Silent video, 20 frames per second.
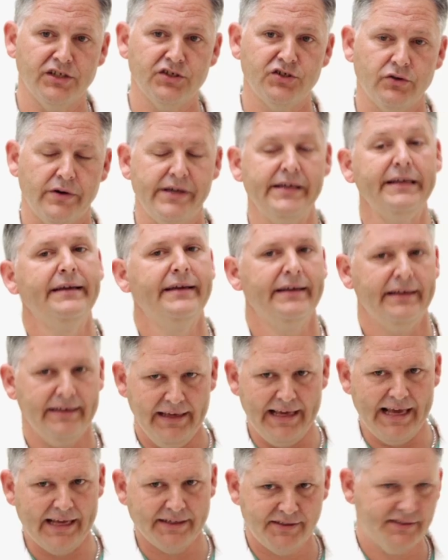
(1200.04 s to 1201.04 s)
the joint?
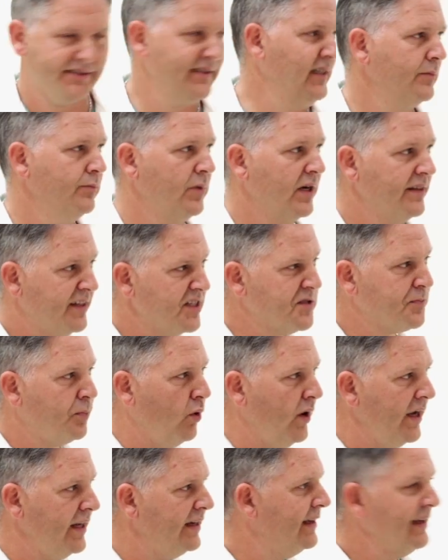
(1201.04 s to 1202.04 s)
Yes. But at this
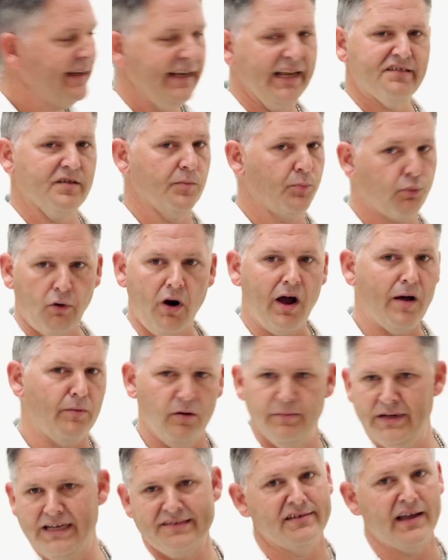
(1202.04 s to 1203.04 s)
point, it's a
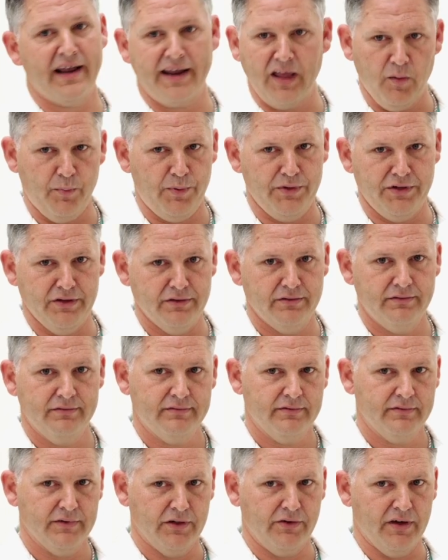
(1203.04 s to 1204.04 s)
problem. It's not helping you.
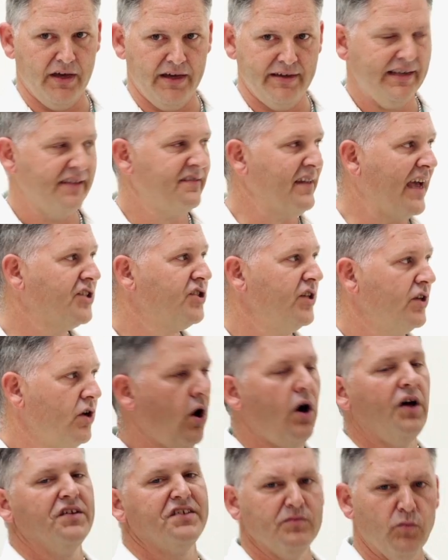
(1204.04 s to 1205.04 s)
Okay? It's actually
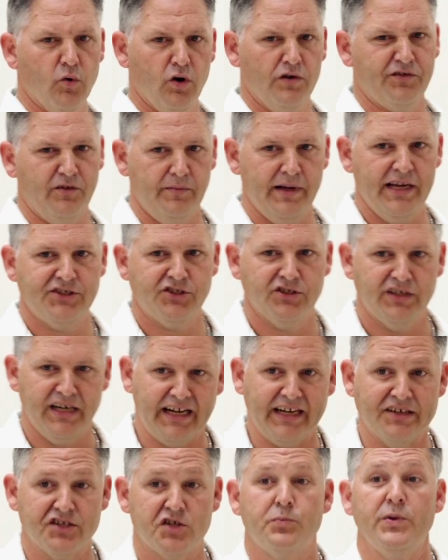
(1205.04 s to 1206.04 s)
causing more inflammation. And it
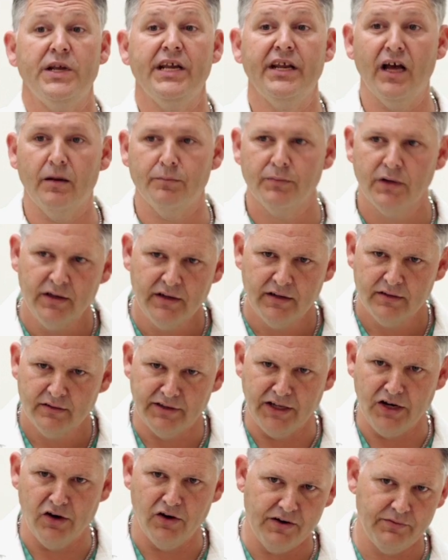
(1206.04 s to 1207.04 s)
can speed up,
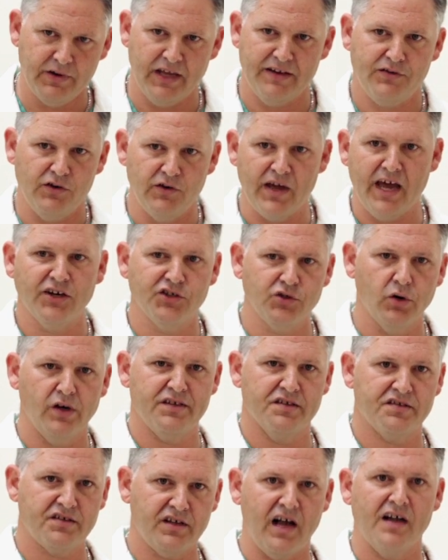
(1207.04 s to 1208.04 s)
and if you've got a joint
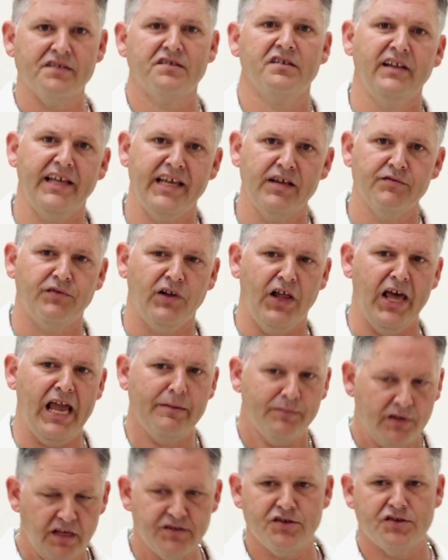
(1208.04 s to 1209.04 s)
that's constantly
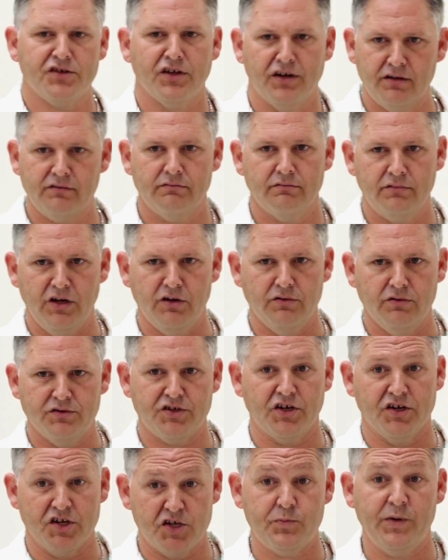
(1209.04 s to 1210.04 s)
inflamed, it's just going to, it's
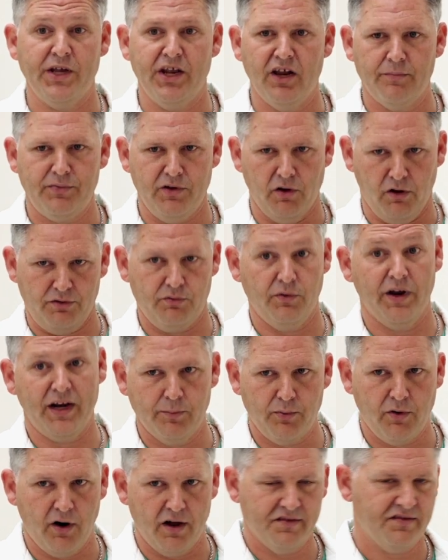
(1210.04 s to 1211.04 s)
going to speed up the arthritic
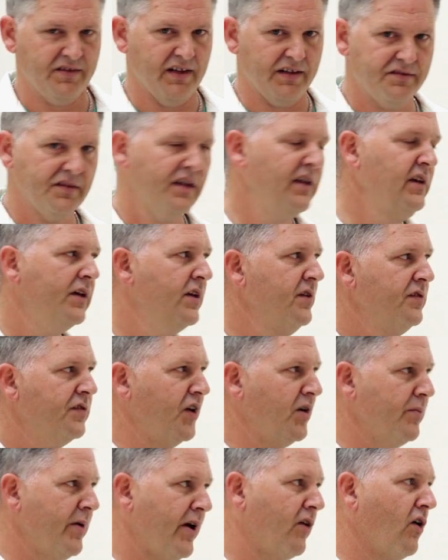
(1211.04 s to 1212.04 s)
process. So
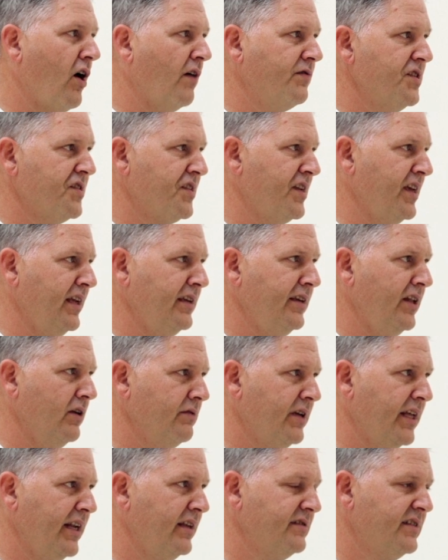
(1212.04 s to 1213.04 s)
you're better off just taking
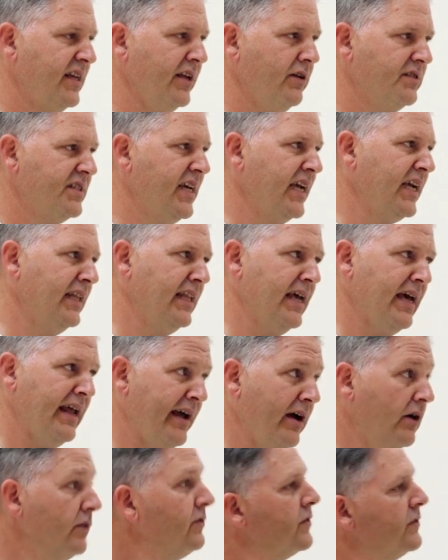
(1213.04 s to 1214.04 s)
that out.